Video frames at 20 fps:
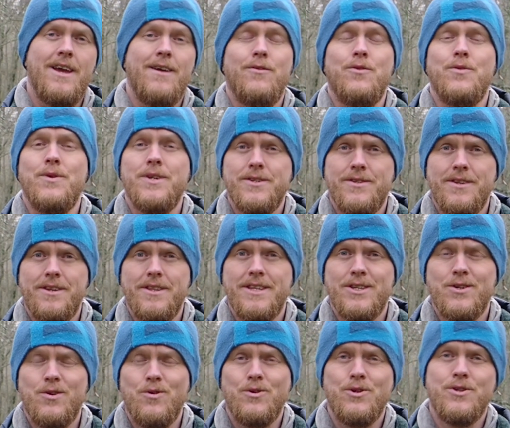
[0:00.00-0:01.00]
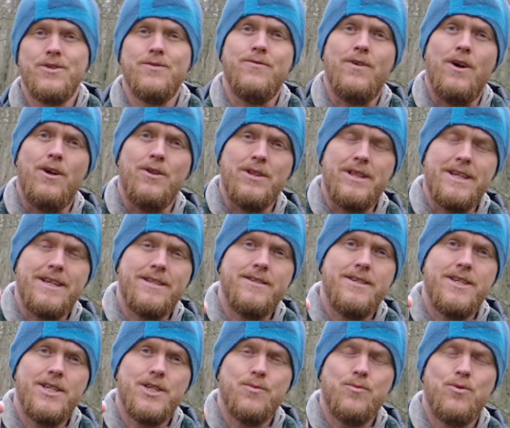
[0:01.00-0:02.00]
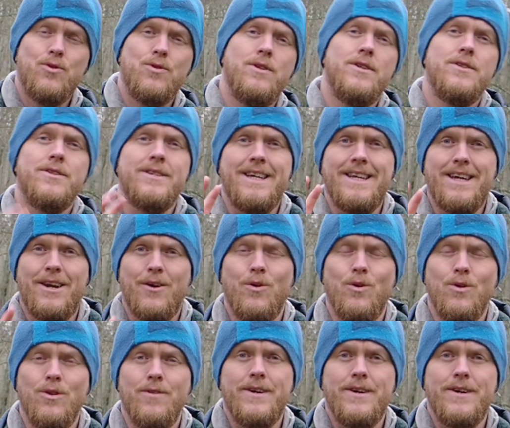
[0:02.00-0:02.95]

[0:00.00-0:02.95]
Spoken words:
If you're interested in this course, follow the link Teachable to get a hold of